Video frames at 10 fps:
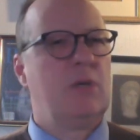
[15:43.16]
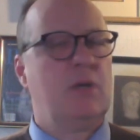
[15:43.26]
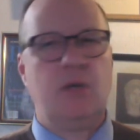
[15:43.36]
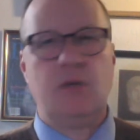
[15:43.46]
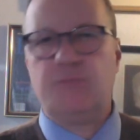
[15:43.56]

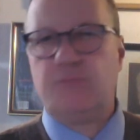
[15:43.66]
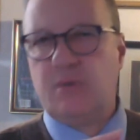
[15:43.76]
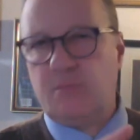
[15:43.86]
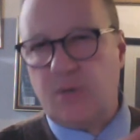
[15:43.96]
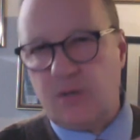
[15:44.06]
Uh,
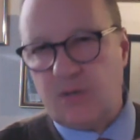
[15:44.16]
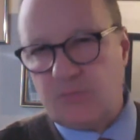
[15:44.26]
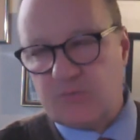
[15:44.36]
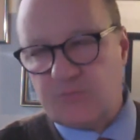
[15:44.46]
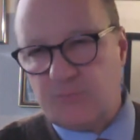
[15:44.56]
uh, uh, he
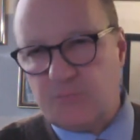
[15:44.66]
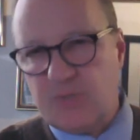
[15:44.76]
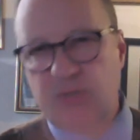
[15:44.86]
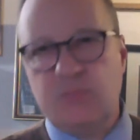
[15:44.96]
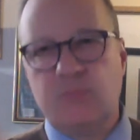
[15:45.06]
was
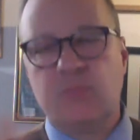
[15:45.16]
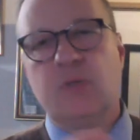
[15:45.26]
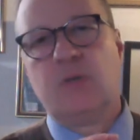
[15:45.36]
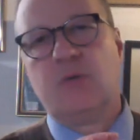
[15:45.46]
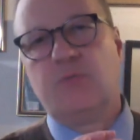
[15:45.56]
forbidden
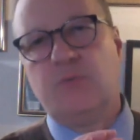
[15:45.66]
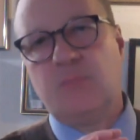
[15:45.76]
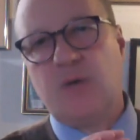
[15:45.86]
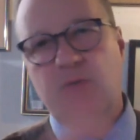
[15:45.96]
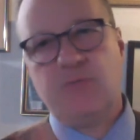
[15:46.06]

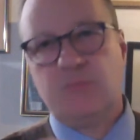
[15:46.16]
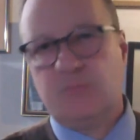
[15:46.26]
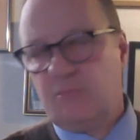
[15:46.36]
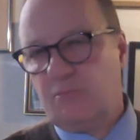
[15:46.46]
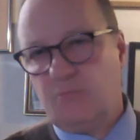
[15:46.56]
from ever
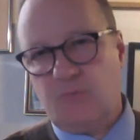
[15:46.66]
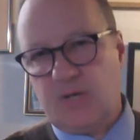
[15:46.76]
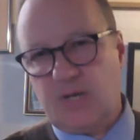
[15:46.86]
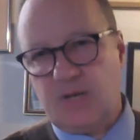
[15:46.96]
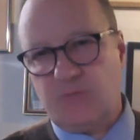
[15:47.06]

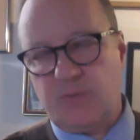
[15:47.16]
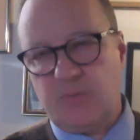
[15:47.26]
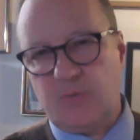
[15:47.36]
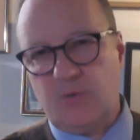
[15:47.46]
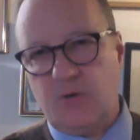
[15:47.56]
running again for
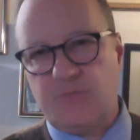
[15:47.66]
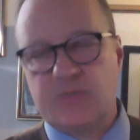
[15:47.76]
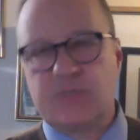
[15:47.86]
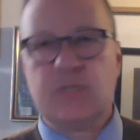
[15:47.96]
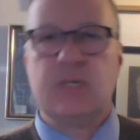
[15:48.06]
public
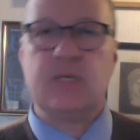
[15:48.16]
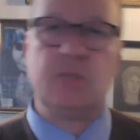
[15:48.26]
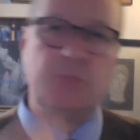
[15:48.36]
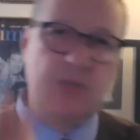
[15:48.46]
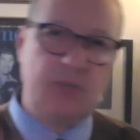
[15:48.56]
office. He
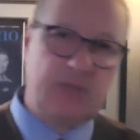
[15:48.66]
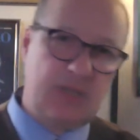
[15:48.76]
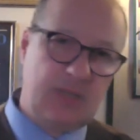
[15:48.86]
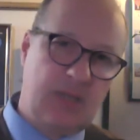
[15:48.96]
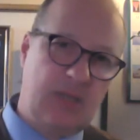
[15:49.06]
appealed
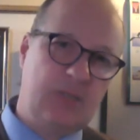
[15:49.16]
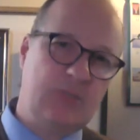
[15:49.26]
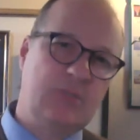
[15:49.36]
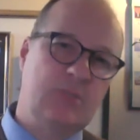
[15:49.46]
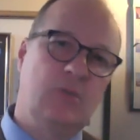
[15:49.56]
that
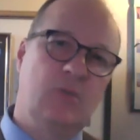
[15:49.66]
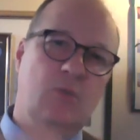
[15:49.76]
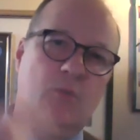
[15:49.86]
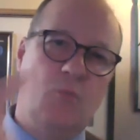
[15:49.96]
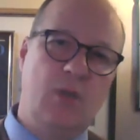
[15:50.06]
case,
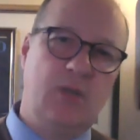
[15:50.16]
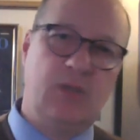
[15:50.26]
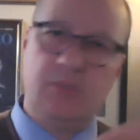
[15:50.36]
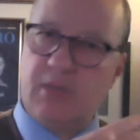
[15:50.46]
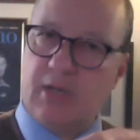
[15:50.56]
won it,
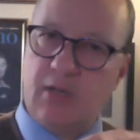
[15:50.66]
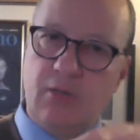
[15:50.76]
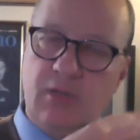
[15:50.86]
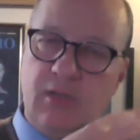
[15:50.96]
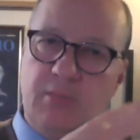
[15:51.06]
eliminated
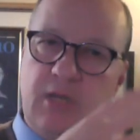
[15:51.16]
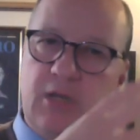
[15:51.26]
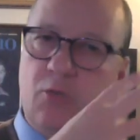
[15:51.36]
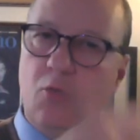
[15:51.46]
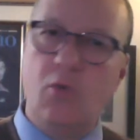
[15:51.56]

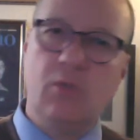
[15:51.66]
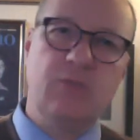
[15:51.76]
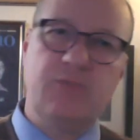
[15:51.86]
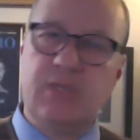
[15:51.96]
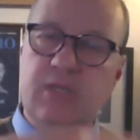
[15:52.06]
eliminated all
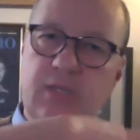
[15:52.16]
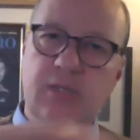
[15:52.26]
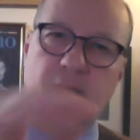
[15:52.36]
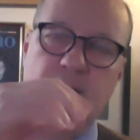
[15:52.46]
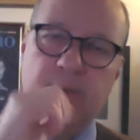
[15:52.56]
of the
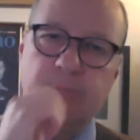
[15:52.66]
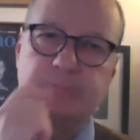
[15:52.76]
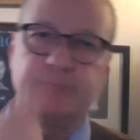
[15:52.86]
um,